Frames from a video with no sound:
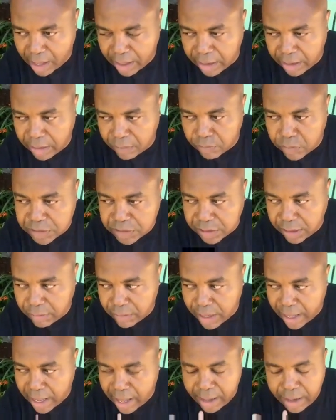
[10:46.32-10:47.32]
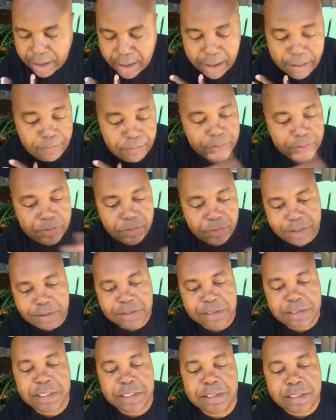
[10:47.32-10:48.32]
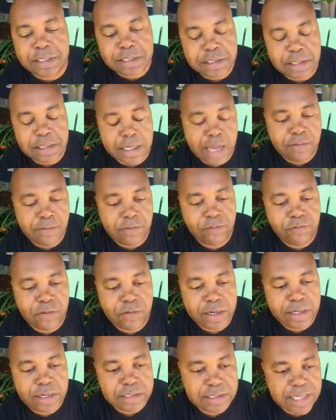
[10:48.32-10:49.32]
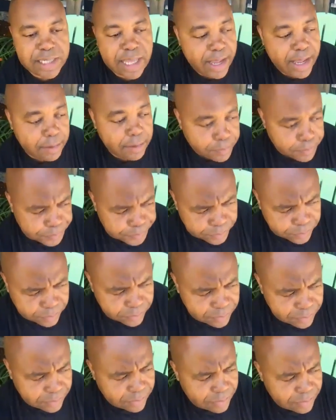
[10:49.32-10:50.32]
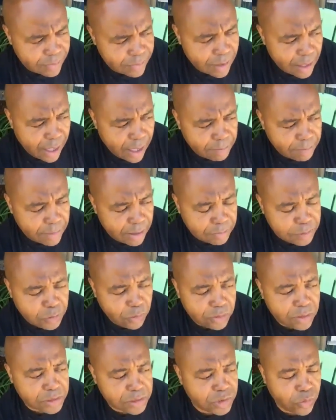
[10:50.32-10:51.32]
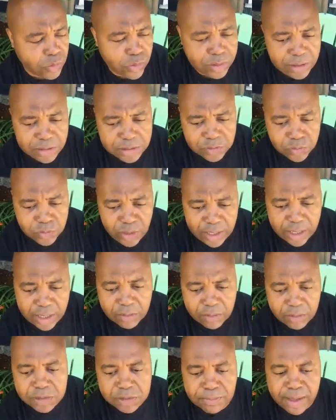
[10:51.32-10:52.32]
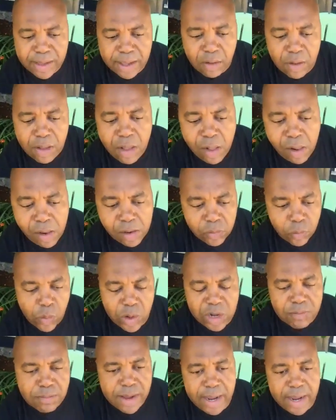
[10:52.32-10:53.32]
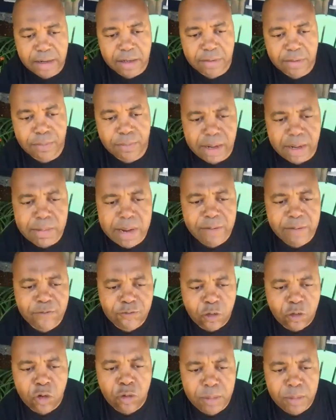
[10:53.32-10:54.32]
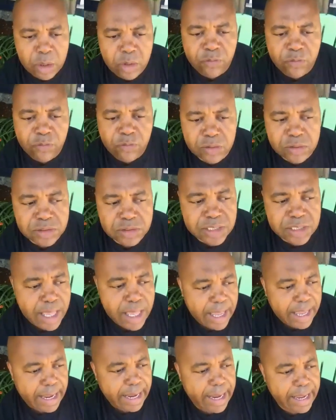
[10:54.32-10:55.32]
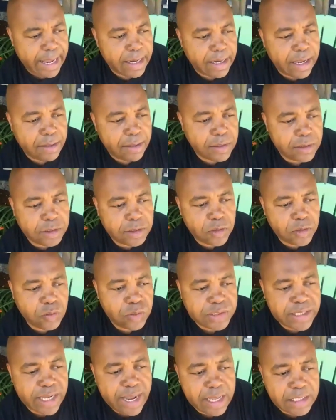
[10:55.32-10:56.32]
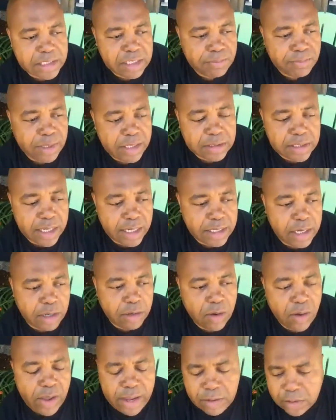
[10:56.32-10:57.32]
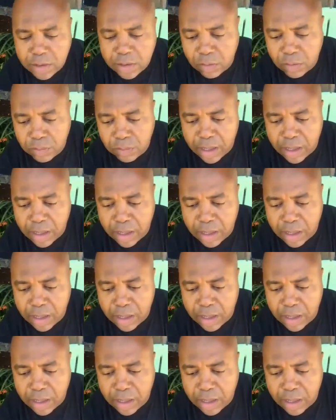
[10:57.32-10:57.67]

This is a kind of a funny aside. I'm doing a story this week, and it was about one of my firm interviews, and the dude was asking me, he's like, you know, hey, you know,